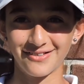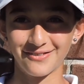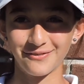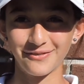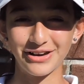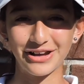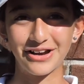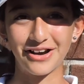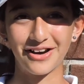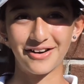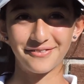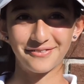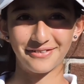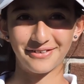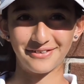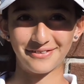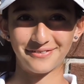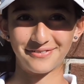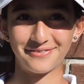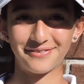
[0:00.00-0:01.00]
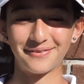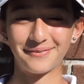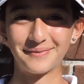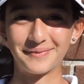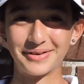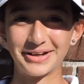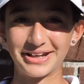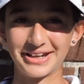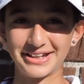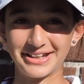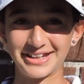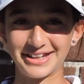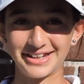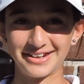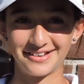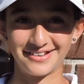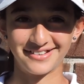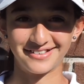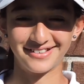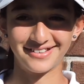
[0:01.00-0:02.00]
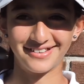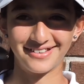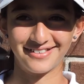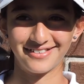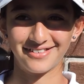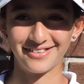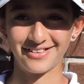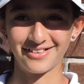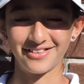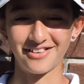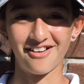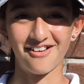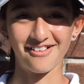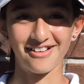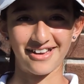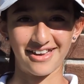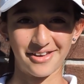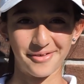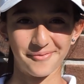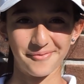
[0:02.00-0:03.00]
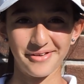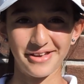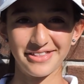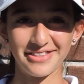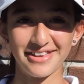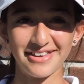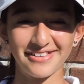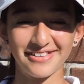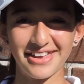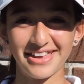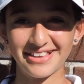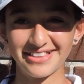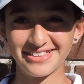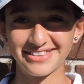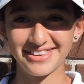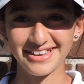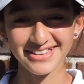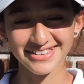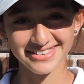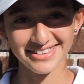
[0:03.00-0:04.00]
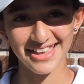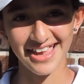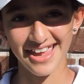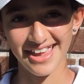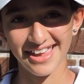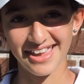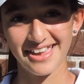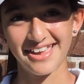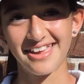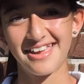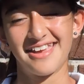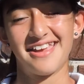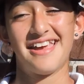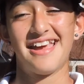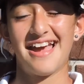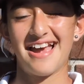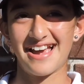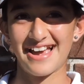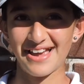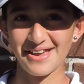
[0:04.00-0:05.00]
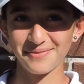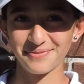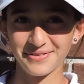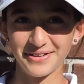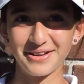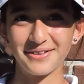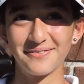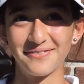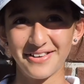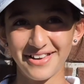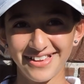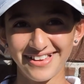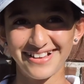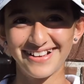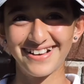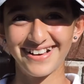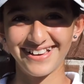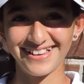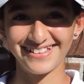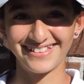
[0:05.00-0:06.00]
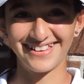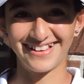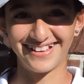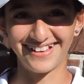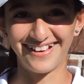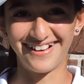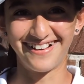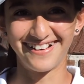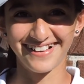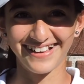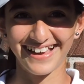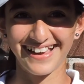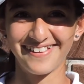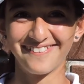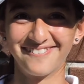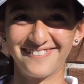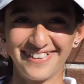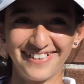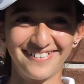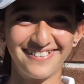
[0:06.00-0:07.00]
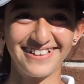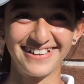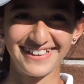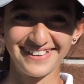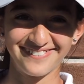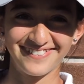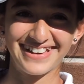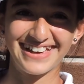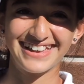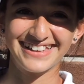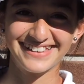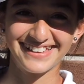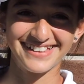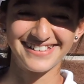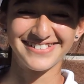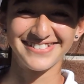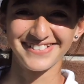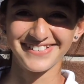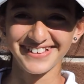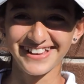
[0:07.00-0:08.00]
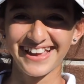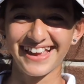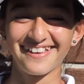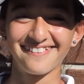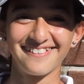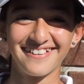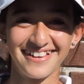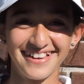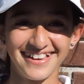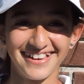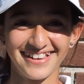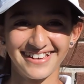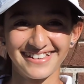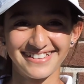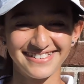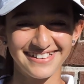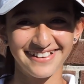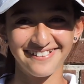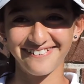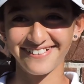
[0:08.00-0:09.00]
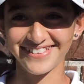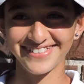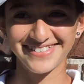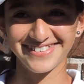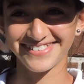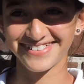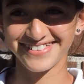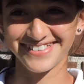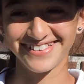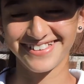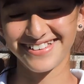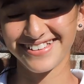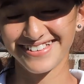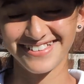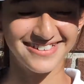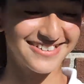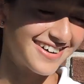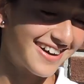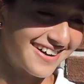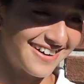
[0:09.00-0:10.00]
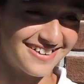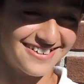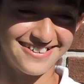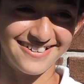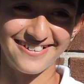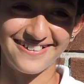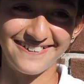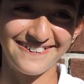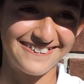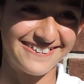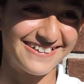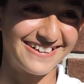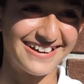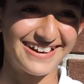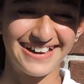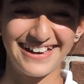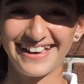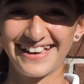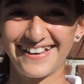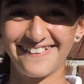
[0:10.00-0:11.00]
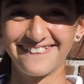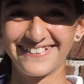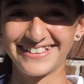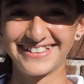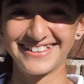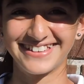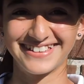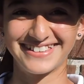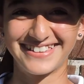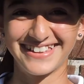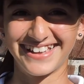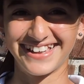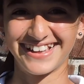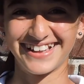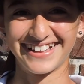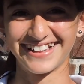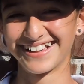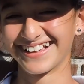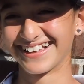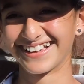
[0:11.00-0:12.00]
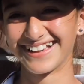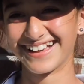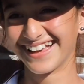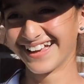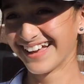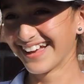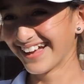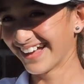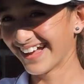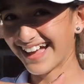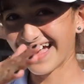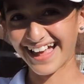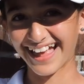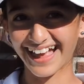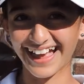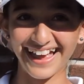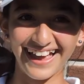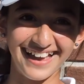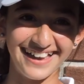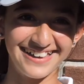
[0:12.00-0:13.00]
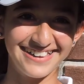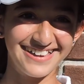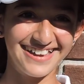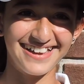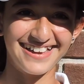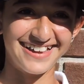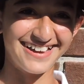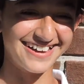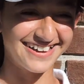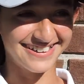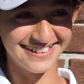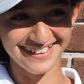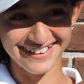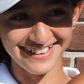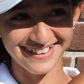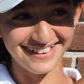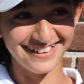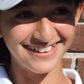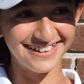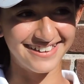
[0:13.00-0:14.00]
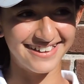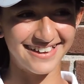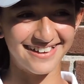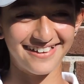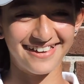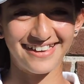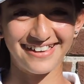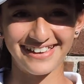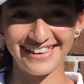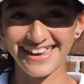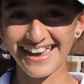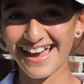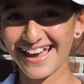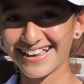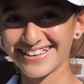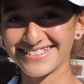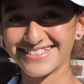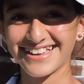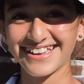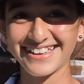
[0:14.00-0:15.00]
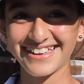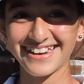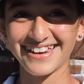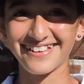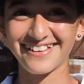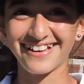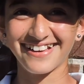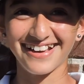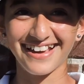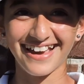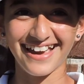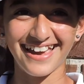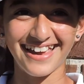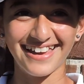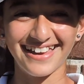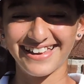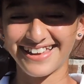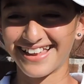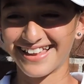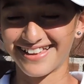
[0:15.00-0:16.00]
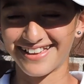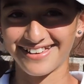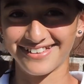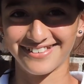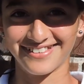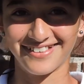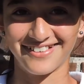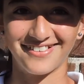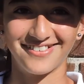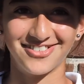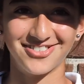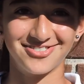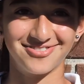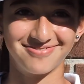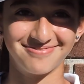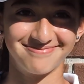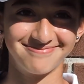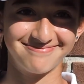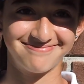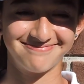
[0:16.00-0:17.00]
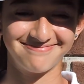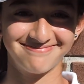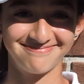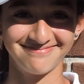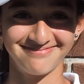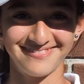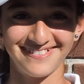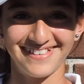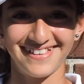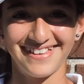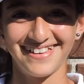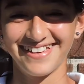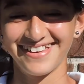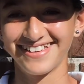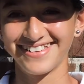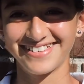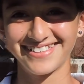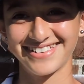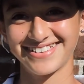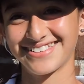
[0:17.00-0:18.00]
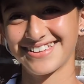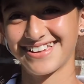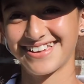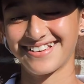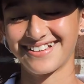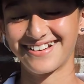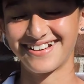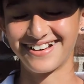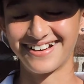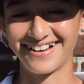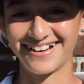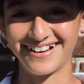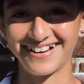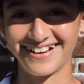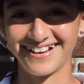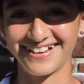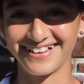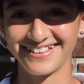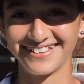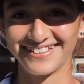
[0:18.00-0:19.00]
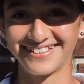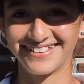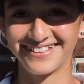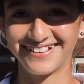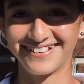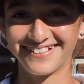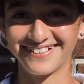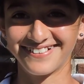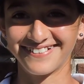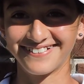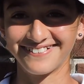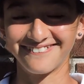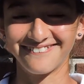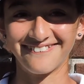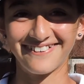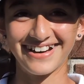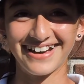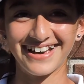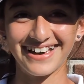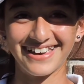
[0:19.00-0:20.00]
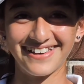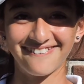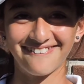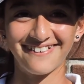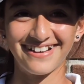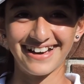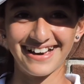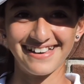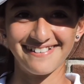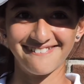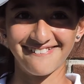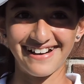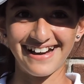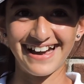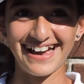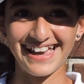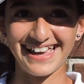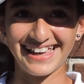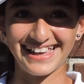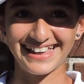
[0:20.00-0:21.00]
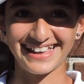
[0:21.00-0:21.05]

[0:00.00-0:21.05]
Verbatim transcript: recover from what I did on the long game. And then like this day, I played really good the long game, but really bad the short game. So it was, uh, I don't know, it was just like, ah, and then like done, and then like yes, I did it again, and then like no. It's just like ah, oh, no, why, why, why?